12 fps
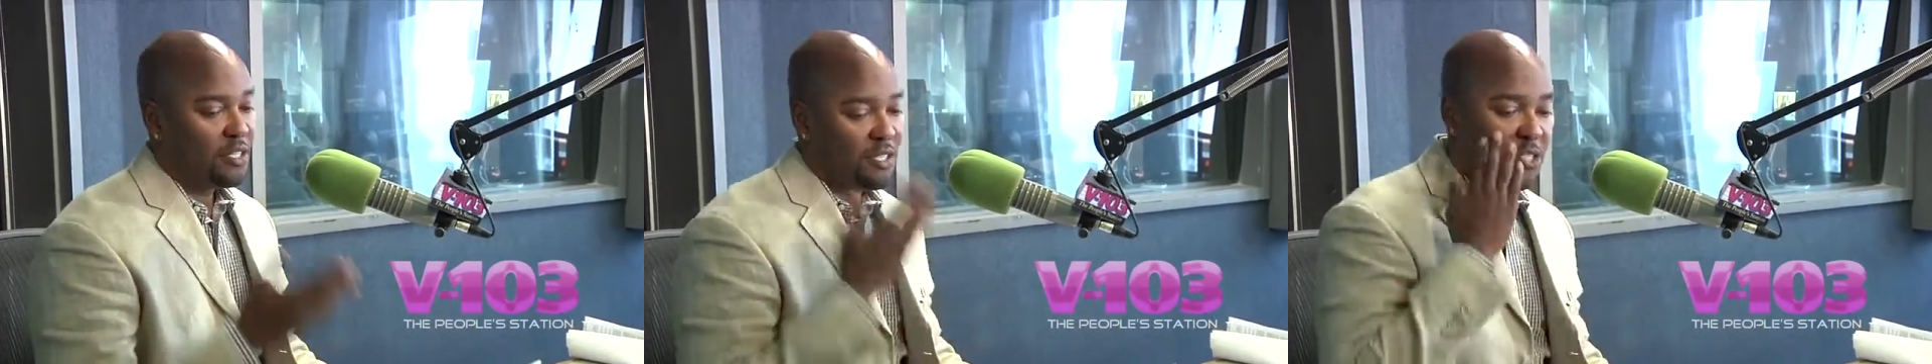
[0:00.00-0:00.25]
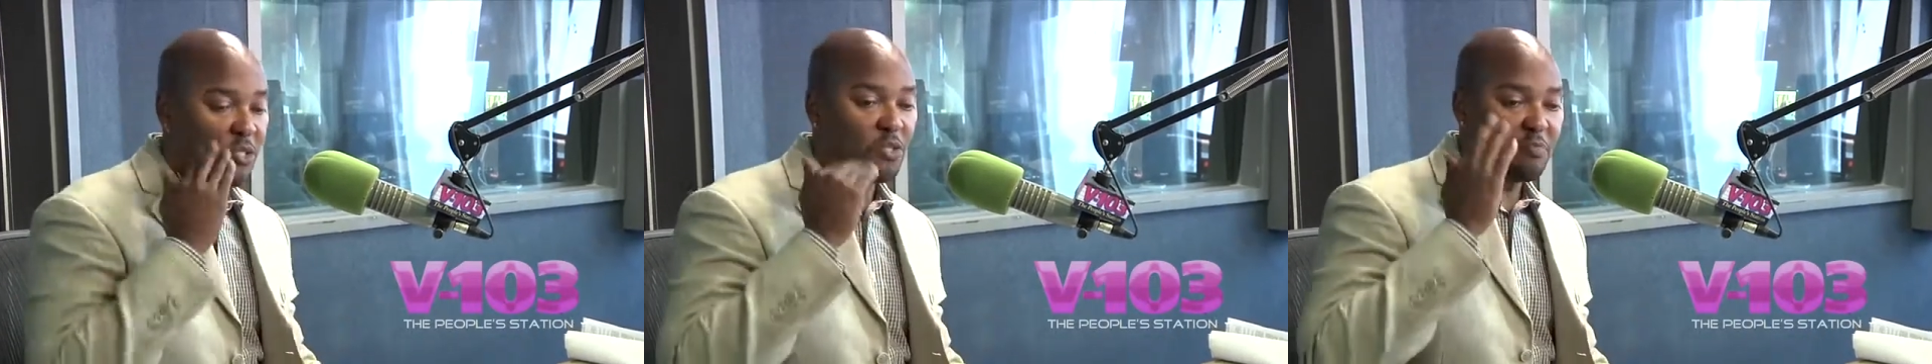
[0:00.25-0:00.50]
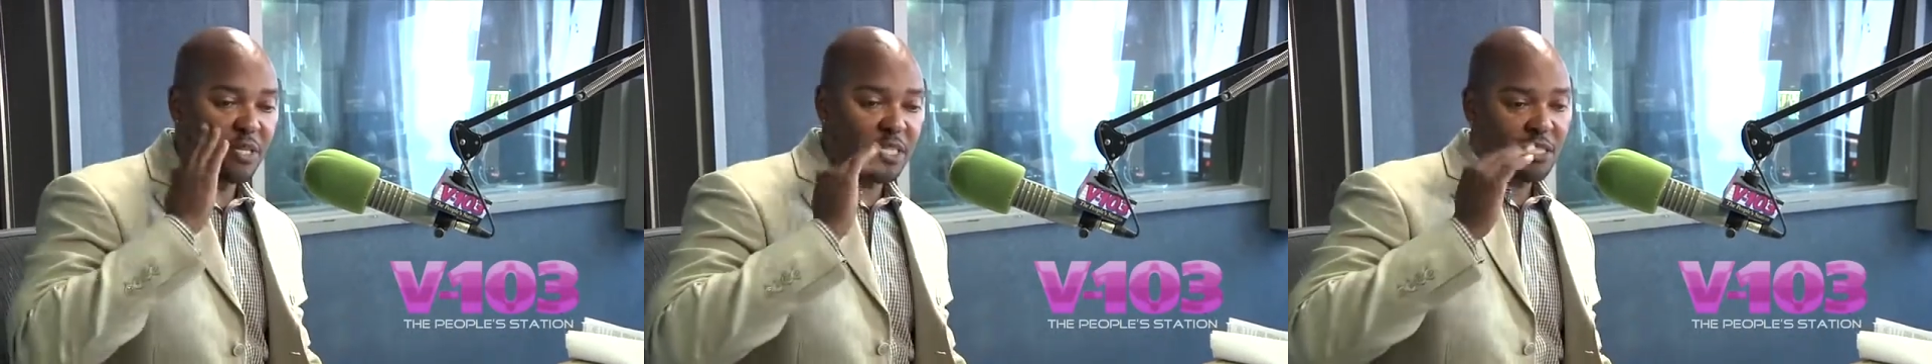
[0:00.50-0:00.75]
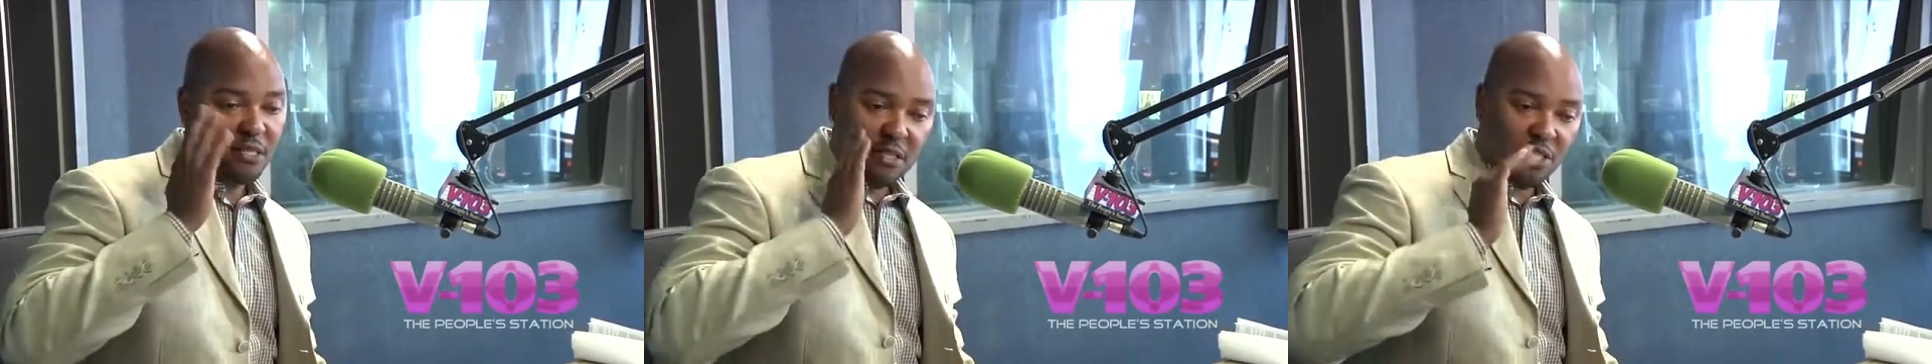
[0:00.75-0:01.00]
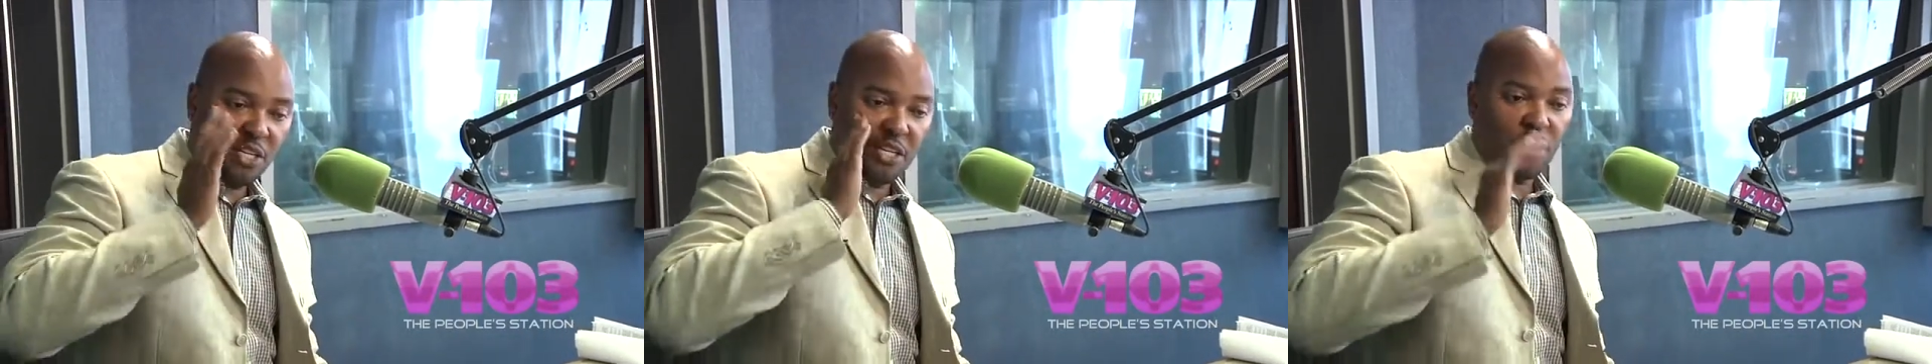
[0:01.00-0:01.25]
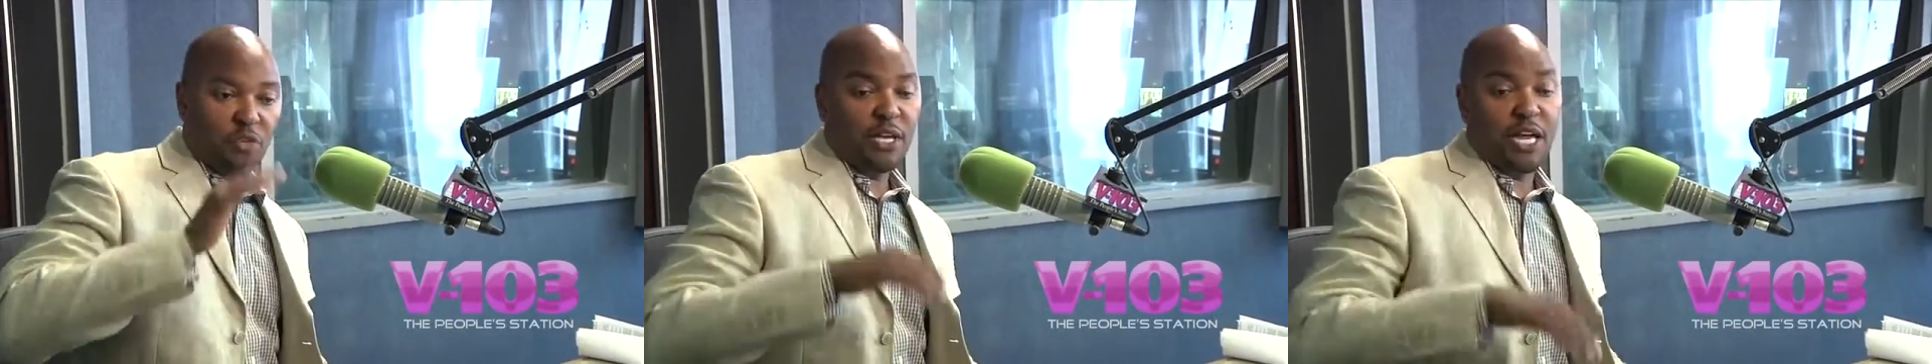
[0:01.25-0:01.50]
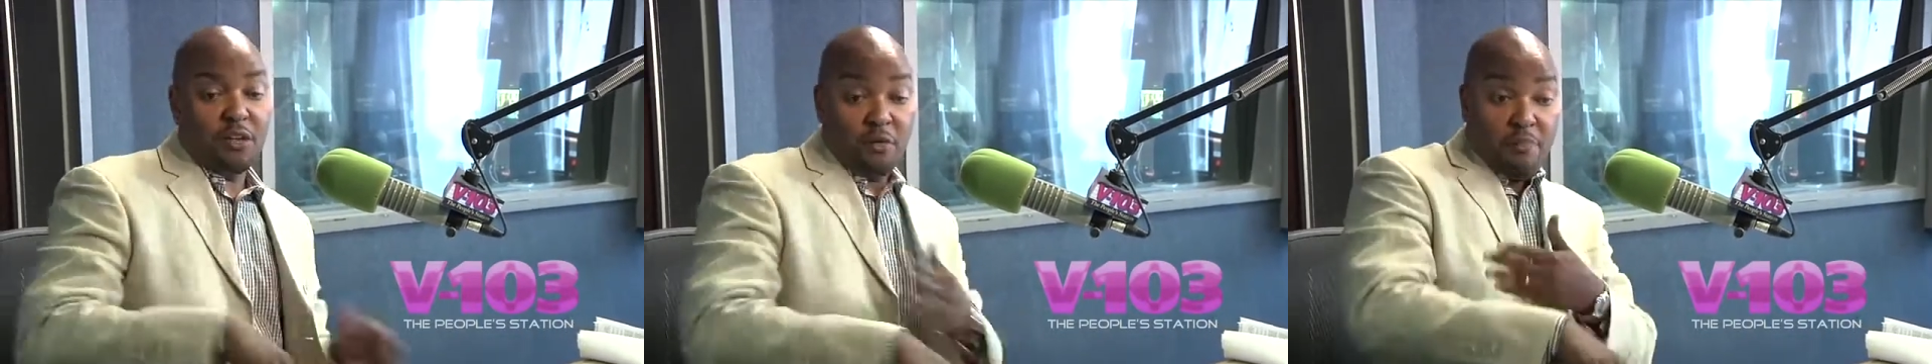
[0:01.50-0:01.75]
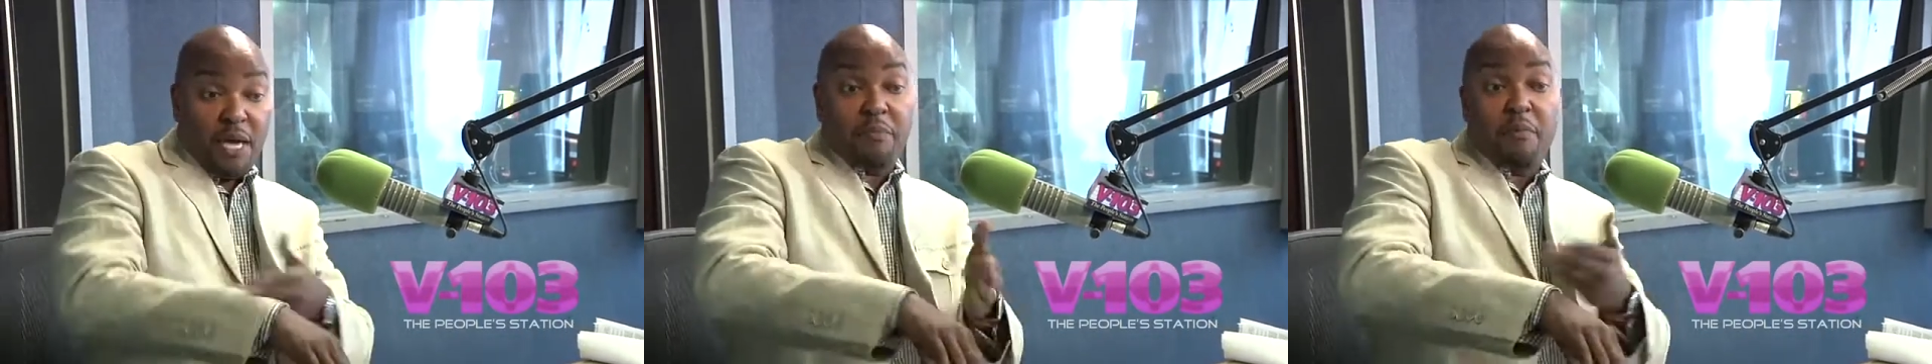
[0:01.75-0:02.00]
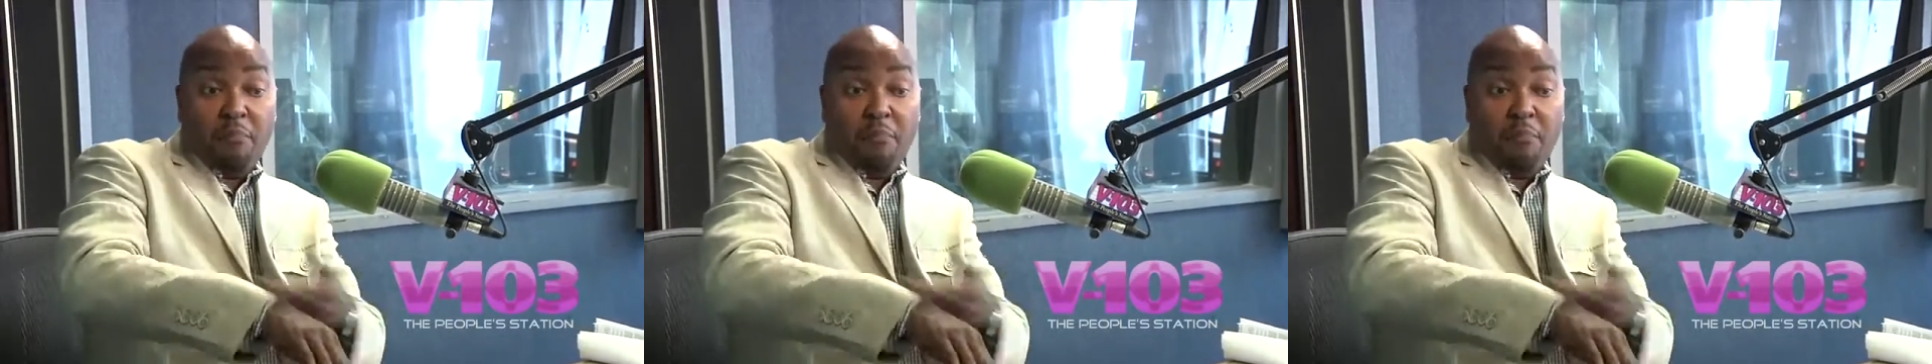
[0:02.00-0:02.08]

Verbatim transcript: Excuse me, still you got a little baby